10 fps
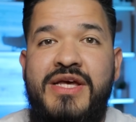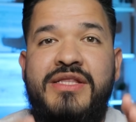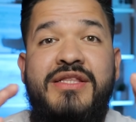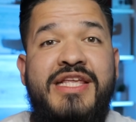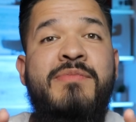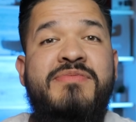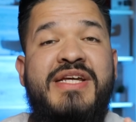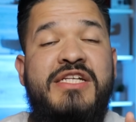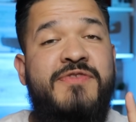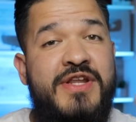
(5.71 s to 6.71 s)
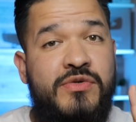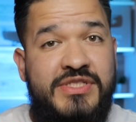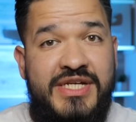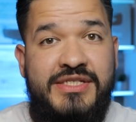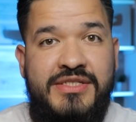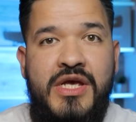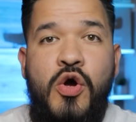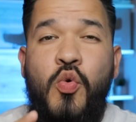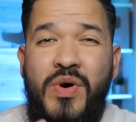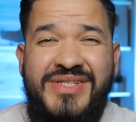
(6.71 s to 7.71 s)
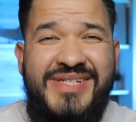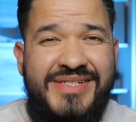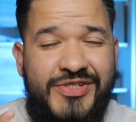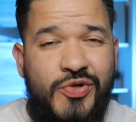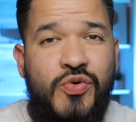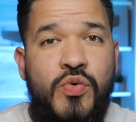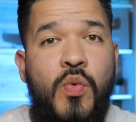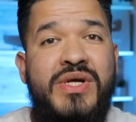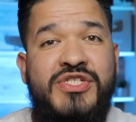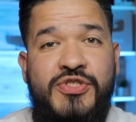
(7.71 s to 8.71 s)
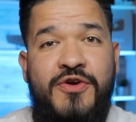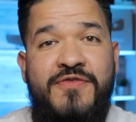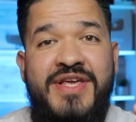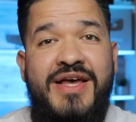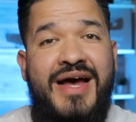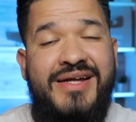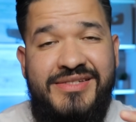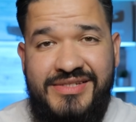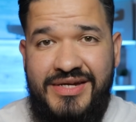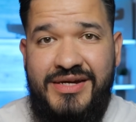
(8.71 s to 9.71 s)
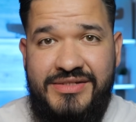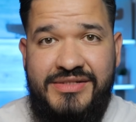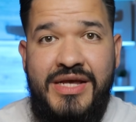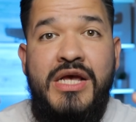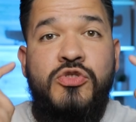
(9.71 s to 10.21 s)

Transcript: The theme of today's video is this what to do when serving God sucks.